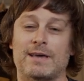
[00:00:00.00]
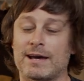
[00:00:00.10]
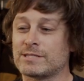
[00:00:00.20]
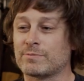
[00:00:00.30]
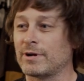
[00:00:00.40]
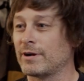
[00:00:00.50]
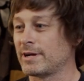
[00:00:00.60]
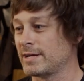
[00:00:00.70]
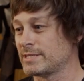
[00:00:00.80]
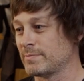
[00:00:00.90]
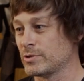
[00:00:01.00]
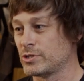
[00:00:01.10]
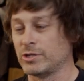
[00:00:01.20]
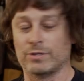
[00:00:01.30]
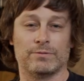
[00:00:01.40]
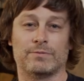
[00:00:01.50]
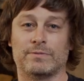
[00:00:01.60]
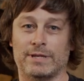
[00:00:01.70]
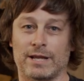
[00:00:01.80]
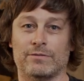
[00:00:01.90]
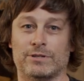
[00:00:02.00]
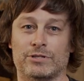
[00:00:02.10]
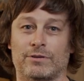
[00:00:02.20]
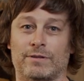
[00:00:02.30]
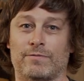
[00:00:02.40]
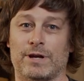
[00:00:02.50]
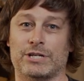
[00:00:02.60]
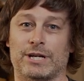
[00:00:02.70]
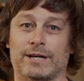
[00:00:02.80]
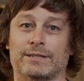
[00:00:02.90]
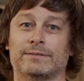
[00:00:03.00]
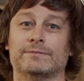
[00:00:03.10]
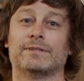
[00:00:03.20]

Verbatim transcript: That is what our customers do. They get out and enjoy the fresh air,